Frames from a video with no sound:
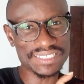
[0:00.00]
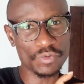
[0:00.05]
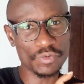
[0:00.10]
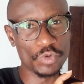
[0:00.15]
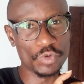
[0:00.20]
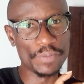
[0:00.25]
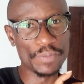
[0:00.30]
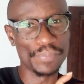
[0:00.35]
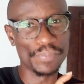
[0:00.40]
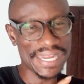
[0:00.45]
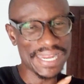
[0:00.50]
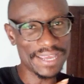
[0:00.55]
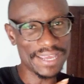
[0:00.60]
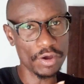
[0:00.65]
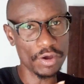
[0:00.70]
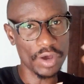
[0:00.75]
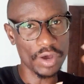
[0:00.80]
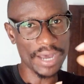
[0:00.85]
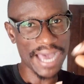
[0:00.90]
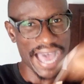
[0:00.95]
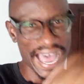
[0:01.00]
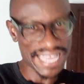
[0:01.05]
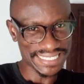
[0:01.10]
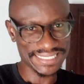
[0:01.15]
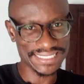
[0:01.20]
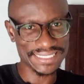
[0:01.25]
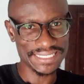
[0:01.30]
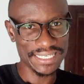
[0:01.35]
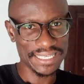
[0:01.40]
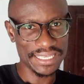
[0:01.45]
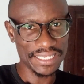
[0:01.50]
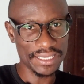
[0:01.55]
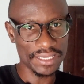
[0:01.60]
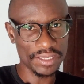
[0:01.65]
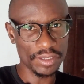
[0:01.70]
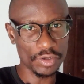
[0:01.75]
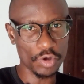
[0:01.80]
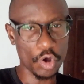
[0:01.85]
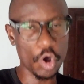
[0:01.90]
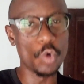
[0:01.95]
will play as,
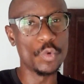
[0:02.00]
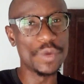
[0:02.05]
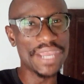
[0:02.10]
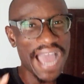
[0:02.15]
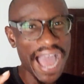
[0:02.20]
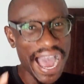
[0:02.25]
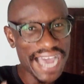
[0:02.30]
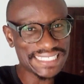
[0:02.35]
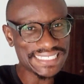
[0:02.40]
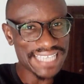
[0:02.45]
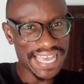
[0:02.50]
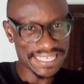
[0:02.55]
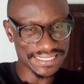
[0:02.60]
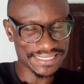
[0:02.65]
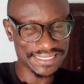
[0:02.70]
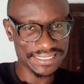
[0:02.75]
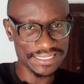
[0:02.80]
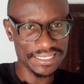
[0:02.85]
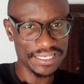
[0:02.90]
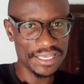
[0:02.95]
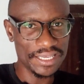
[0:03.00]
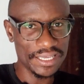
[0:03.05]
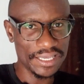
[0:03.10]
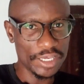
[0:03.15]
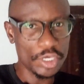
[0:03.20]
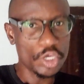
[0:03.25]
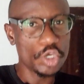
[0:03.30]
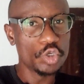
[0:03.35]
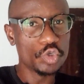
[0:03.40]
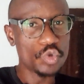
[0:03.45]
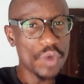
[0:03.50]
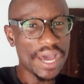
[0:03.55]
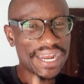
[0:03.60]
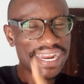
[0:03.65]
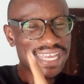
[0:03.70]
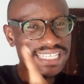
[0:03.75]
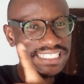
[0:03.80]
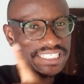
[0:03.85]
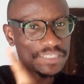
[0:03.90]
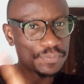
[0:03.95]
or will act as. You are an
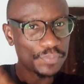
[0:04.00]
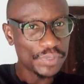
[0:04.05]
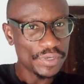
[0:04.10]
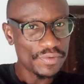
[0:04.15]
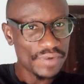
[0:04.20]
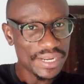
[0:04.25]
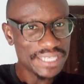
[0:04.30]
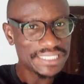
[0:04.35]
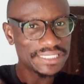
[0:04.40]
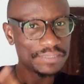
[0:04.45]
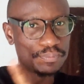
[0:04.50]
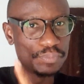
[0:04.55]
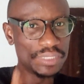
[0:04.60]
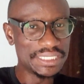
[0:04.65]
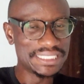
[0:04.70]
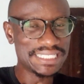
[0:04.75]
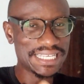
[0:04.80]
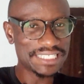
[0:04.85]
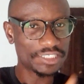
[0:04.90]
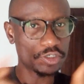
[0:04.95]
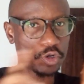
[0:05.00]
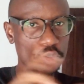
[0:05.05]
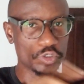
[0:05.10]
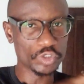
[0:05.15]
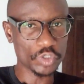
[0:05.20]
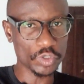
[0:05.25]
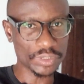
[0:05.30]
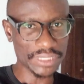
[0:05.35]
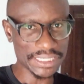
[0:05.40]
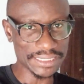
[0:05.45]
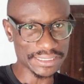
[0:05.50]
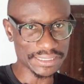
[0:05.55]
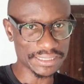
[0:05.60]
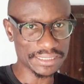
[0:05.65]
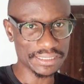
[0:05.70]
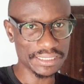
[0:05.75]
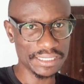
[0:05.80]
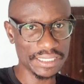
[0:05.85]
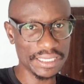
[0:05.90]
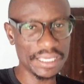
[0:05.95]
experienced business consultant.
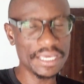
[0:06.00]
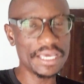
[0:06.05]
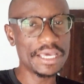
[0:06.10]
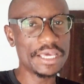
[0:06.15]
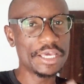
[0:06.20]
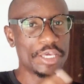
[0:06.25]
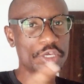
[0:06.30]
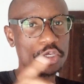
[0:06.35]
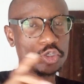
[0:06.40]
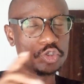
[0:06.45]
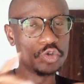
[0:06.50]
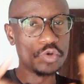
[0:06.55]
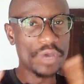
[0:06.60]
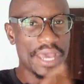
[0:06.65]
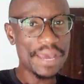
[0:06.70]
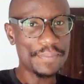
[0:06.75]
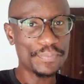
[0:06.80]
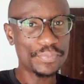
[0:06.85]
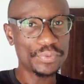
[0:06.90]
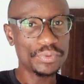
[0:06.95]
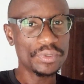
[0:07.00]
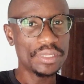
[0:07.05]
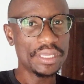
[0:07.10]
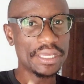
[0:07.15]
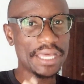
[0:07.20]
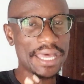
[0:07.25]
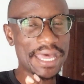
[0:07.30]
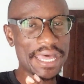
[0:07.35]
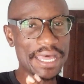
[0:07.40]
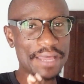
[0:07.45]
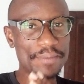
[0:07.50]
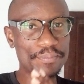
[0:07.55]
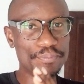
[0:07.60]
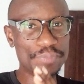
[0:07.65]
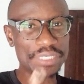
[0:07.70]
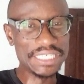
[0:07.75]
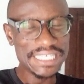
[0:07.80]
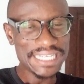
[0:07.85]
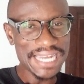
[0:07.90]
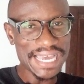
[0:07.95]
You help
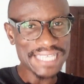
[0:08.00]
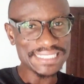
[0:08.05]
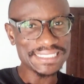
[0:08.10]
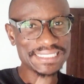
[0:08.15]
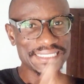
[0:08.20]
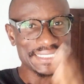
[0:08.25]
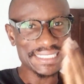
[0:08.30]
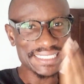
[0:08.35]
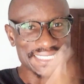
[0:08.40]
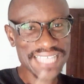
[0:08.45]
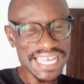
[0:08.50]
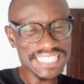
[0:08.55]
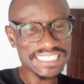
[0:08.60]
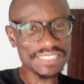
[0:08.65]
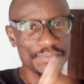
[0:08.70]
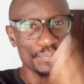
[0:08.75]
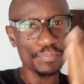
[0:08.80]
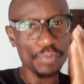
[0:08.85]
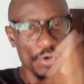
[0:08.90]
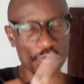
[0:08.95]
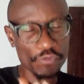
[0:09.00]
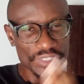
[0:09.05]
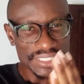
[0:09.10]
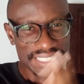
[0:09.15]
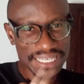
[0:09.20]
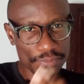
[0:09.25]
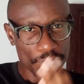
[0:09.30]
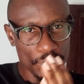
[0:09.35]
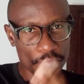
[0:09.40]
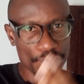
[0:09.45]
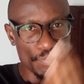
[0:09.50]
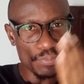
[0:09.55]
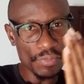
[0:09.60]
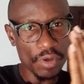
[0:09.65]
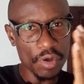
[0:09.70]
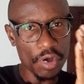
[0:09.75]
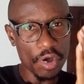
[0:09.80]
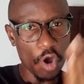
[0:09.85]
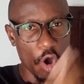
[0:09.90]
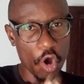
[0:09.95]
beginners start profitable
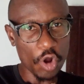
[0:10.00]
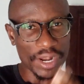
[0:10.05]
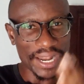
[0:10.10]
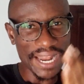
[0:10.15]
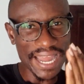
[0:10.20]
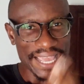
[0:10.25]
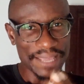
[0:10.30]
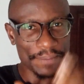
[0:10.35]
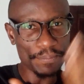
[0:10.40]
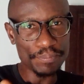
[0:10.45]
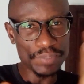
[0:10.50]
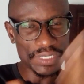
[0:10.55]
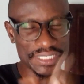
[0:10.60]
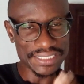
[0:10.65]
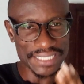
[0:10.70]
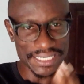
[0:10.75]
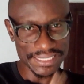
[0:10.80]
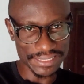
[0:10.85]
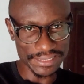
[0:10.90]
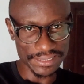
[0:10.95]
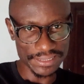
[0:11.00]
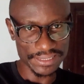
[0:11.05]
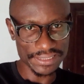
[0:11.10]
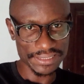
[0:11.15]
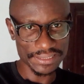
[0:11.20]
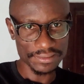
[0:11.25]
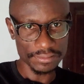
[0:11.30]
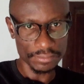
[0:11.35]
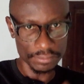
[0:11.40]
online businesses.